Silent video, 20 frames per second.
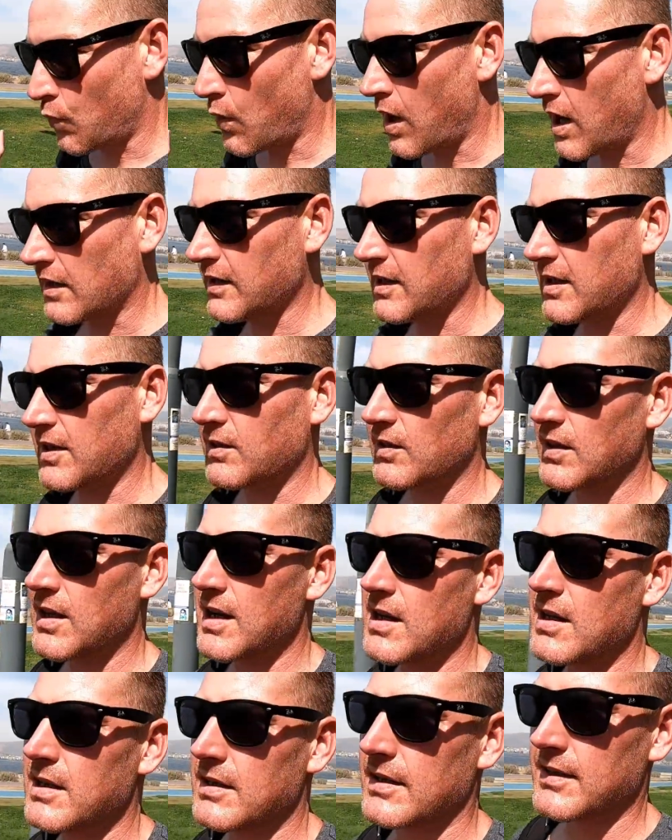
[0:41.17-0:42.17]
walking
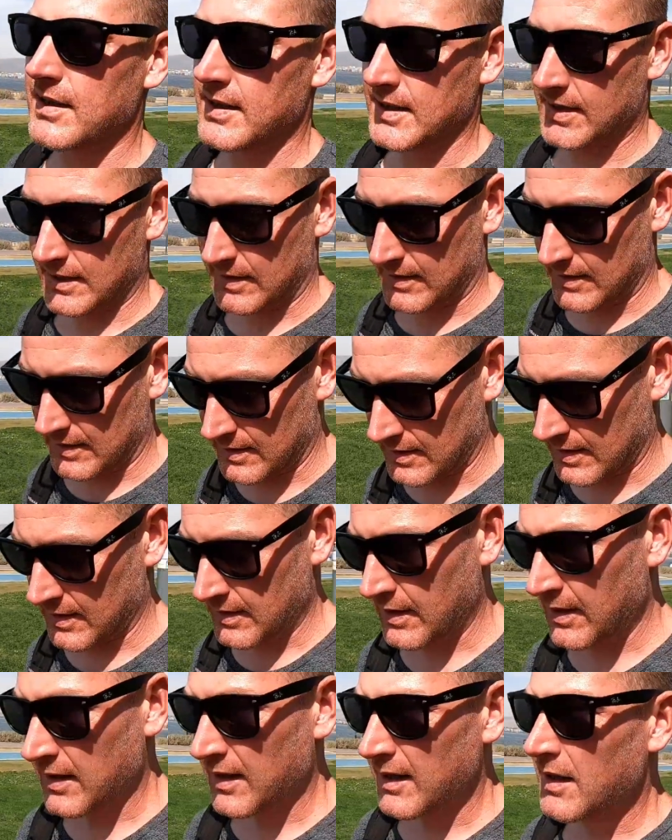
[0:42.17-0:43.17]
along the
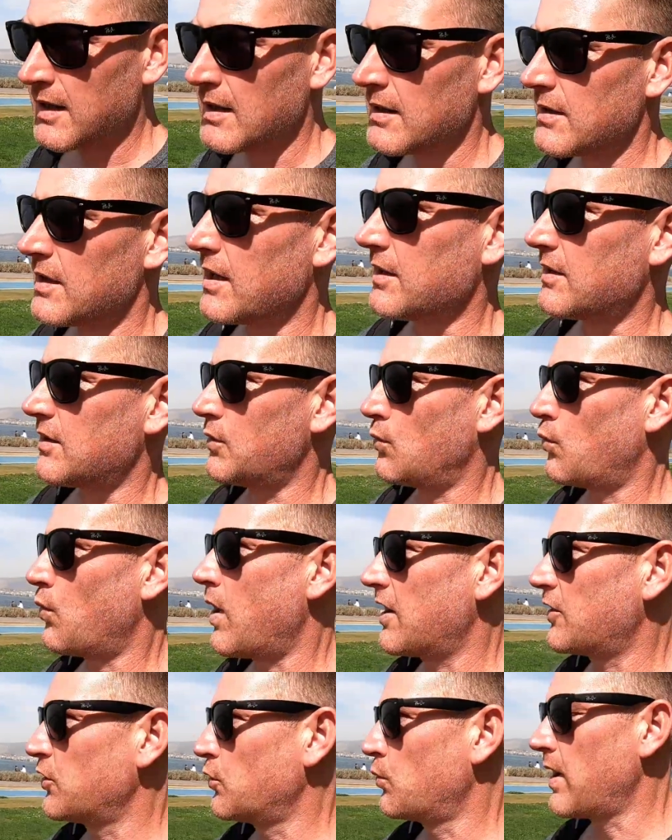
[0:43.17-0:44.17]

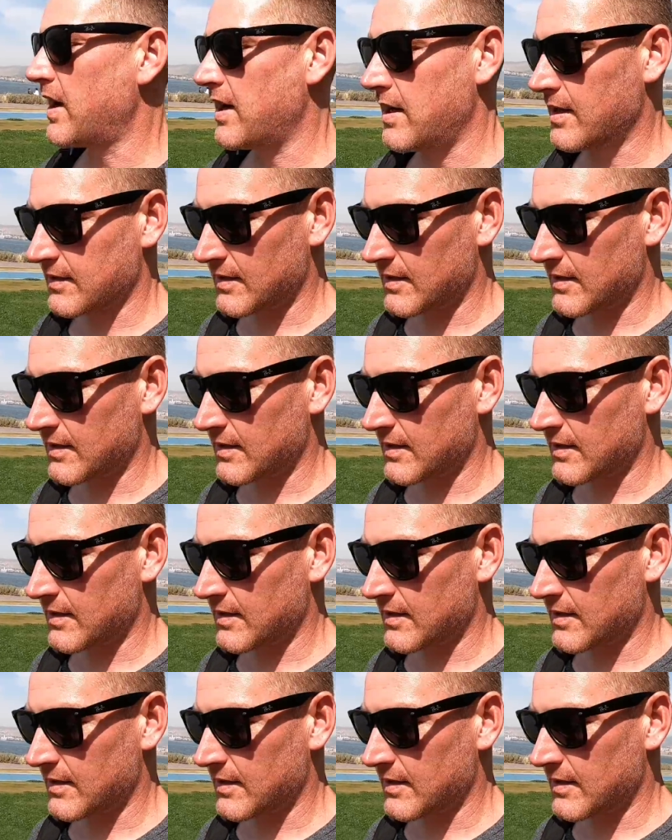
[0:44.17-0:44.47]
waterway.